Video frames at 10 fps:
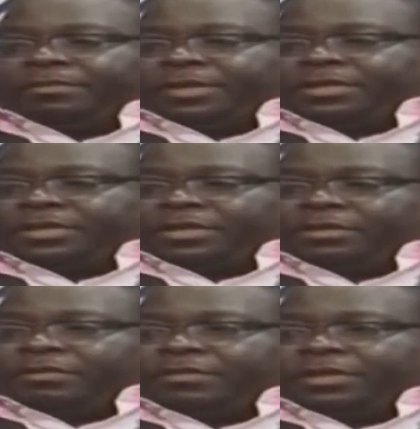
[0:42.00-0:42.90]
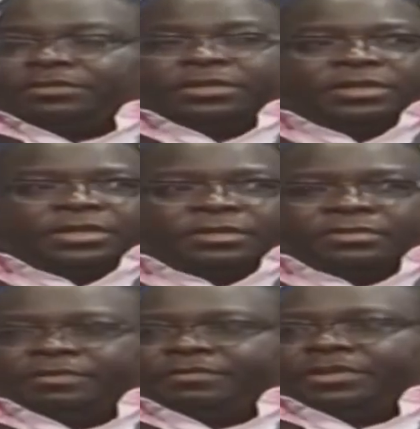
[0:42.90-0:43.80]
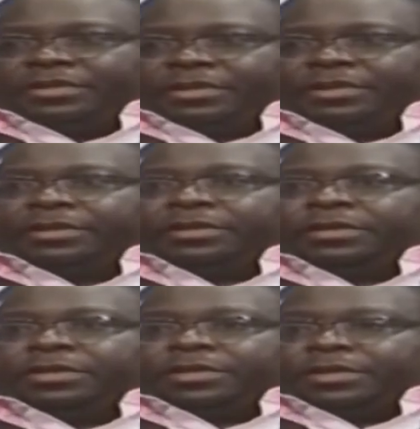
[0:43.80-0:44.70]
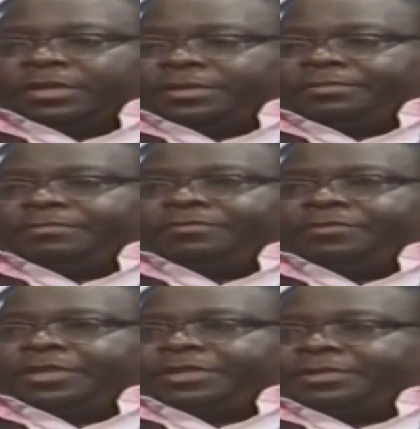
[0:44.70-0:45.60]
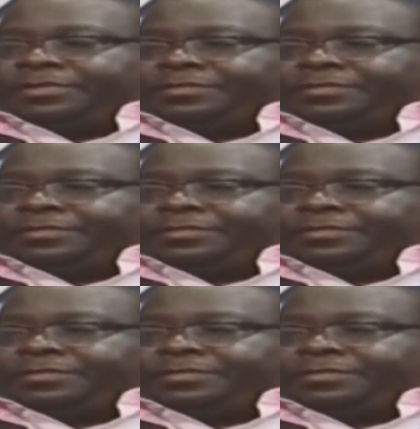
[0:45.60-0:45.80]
much, Grevazio, and good evening, viewers.